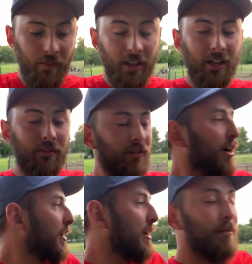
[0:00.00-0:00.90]
and if
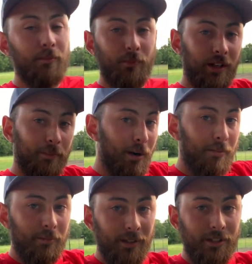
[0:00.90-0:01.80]
not, I'm gonna
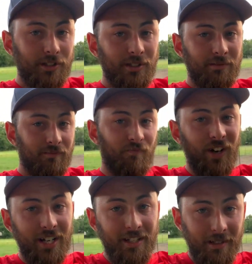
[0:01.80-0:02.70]
probably just
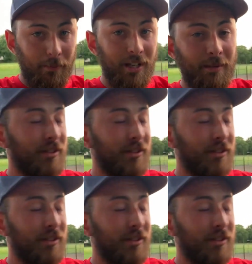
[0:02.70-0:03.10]
find it and pin it